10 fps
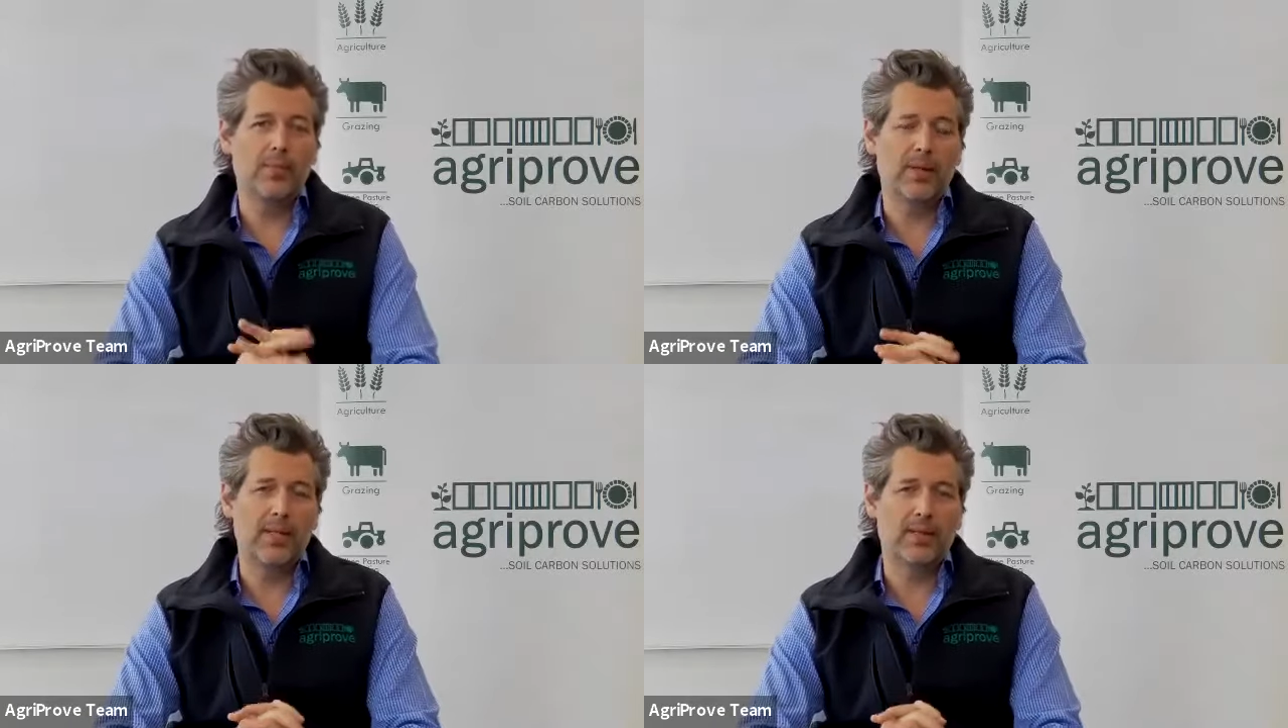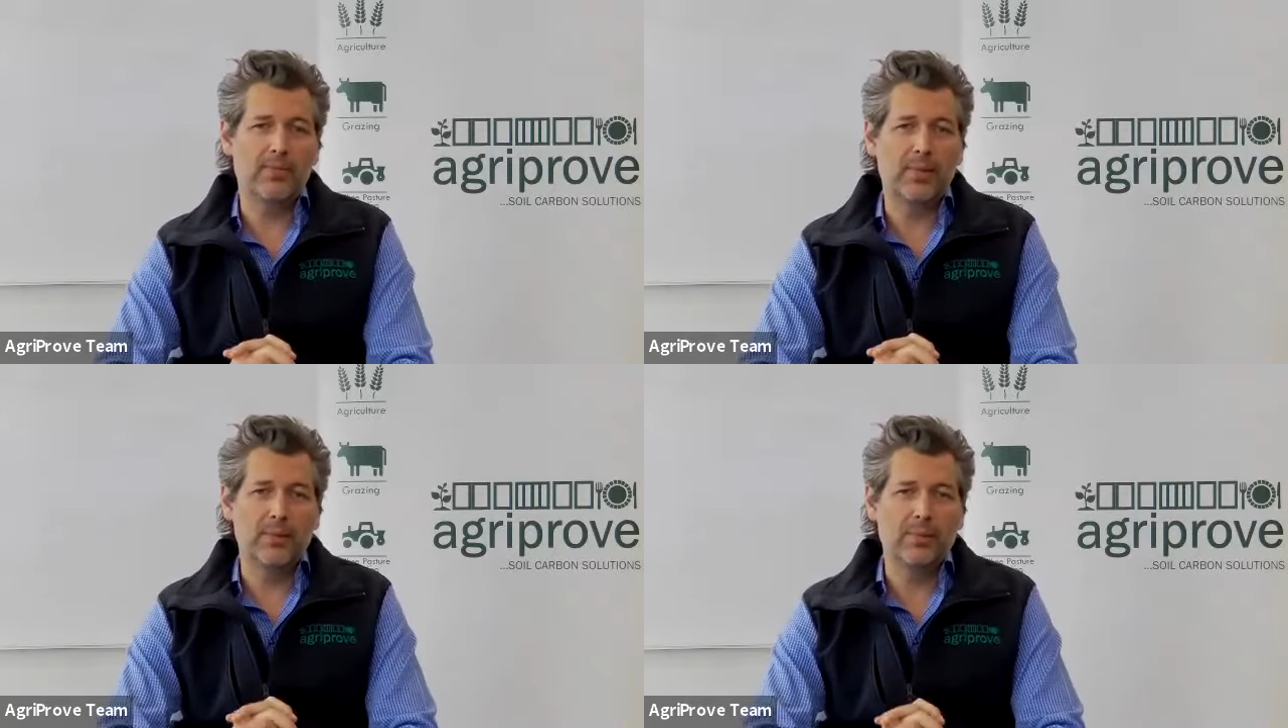get the
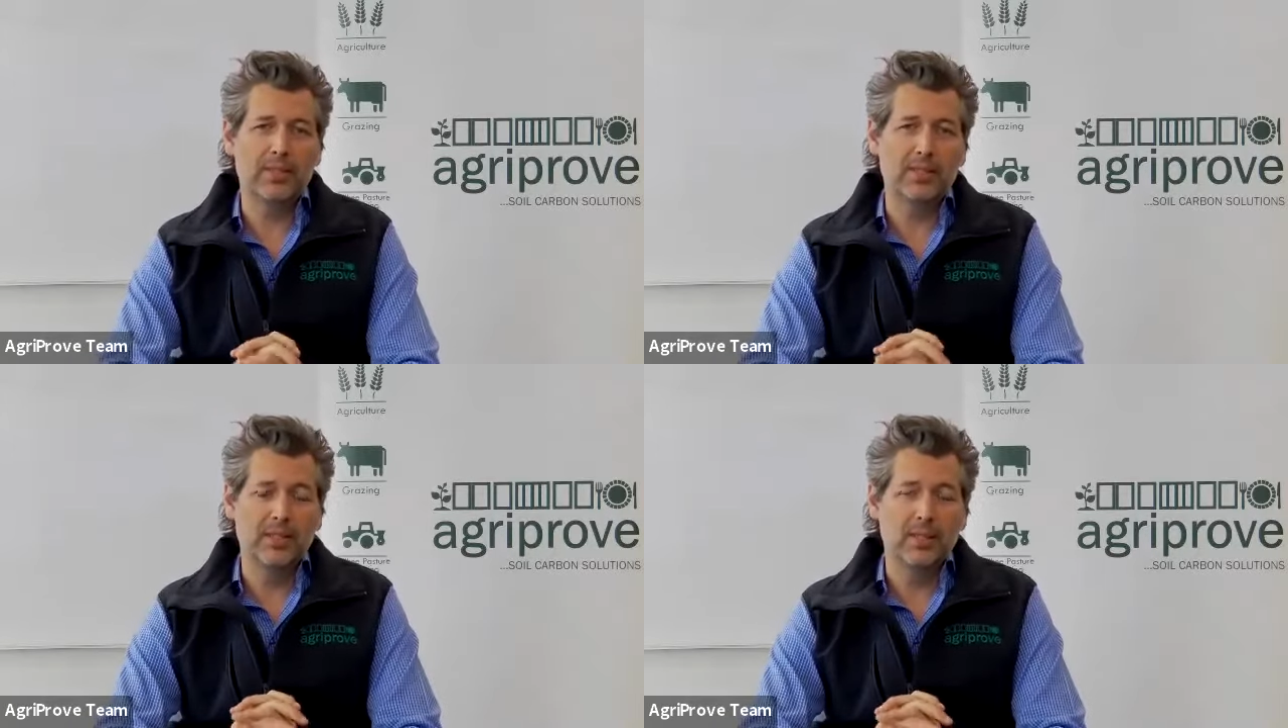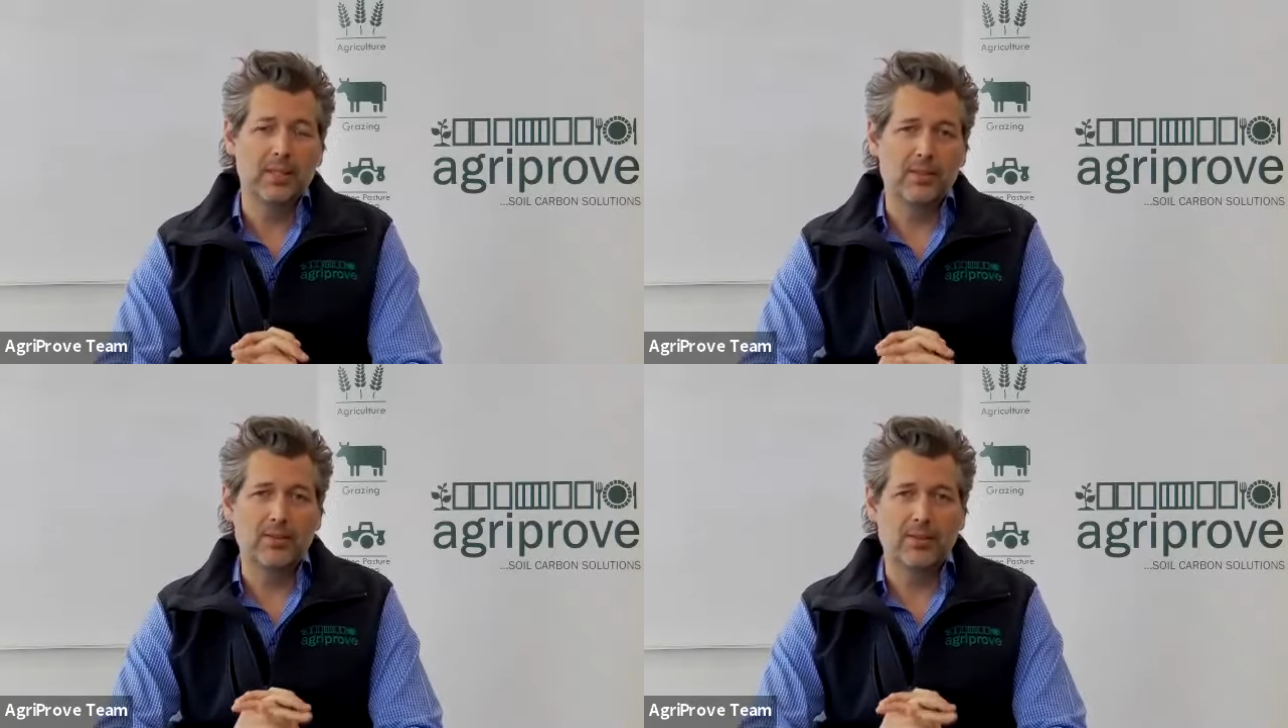payment
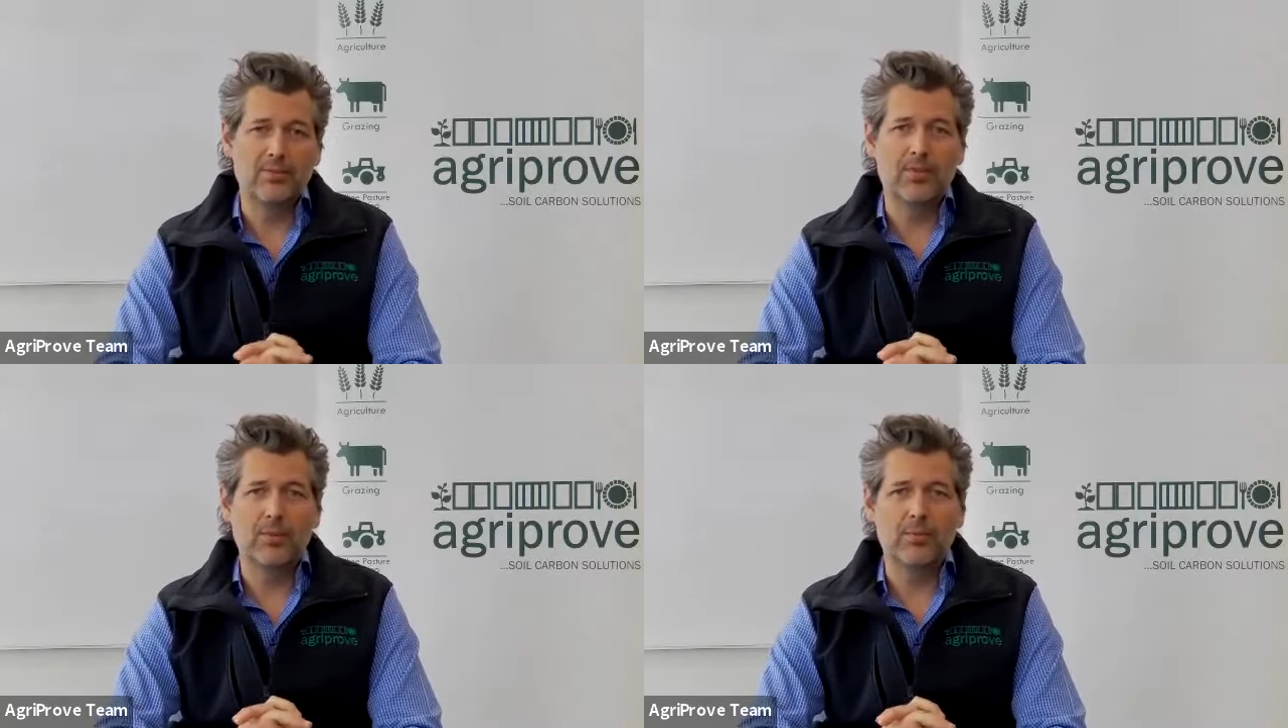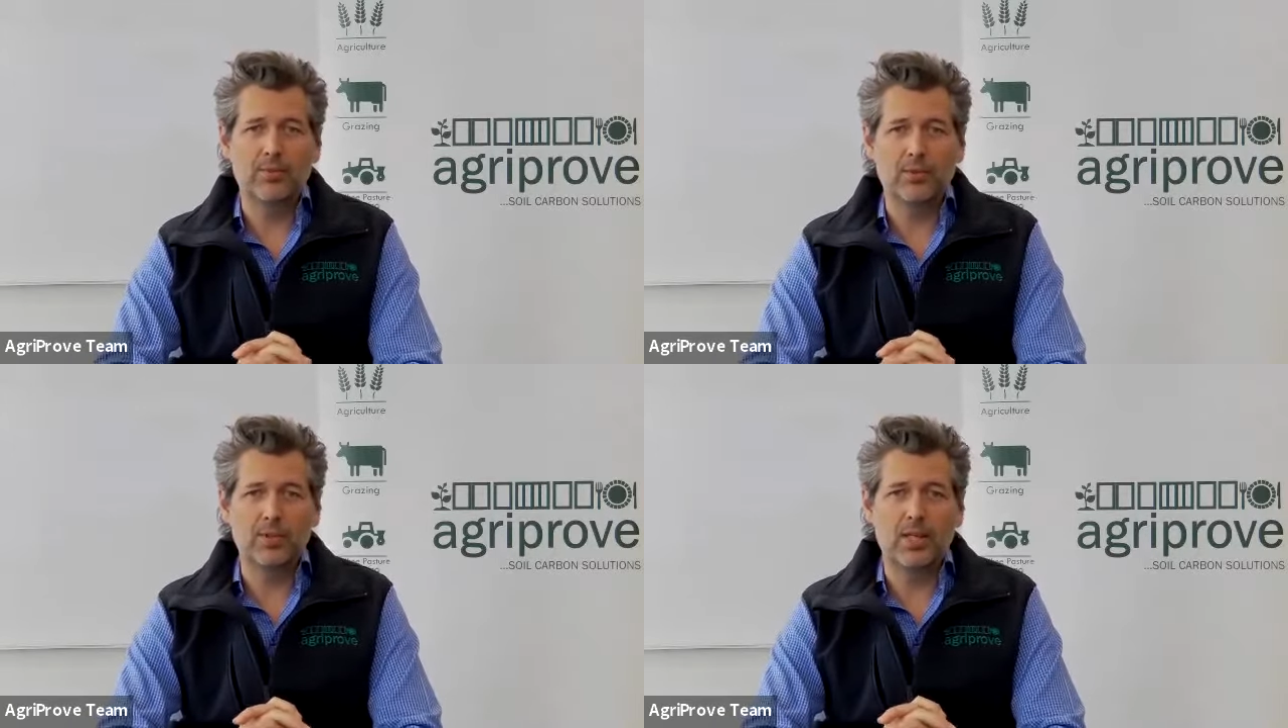to the farmers for